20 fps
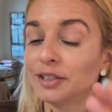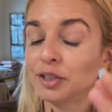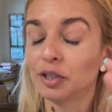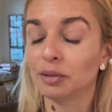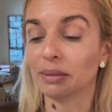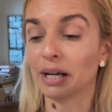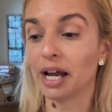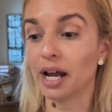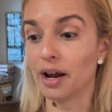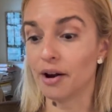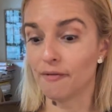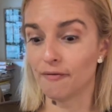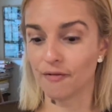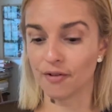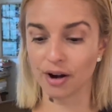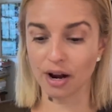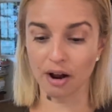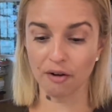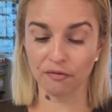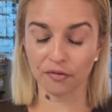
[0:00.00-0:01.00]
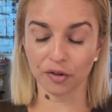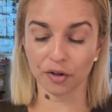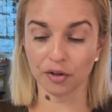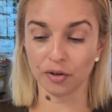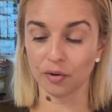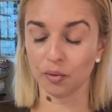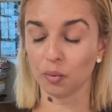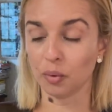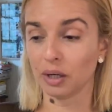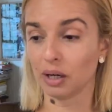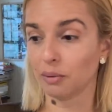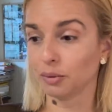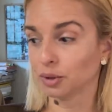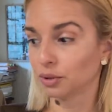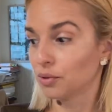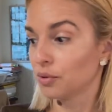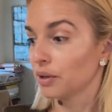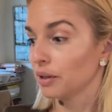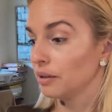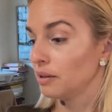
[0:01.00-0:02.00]
I used to do live stream every
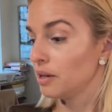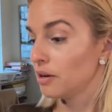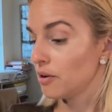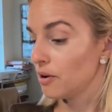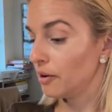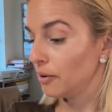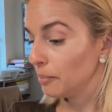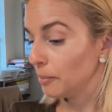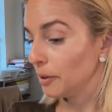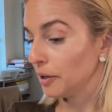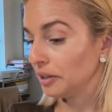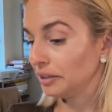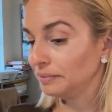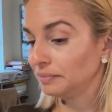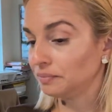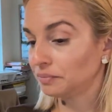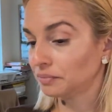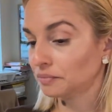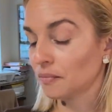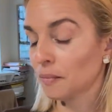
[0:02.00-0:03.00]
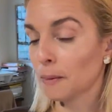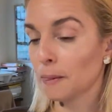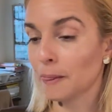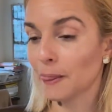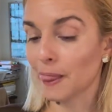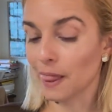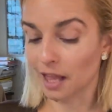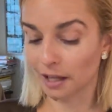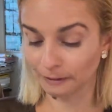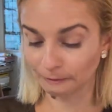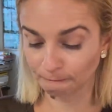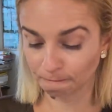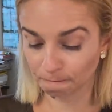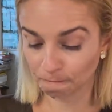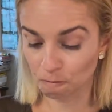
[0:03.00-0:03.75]
afternoon when I was cooking dinner, but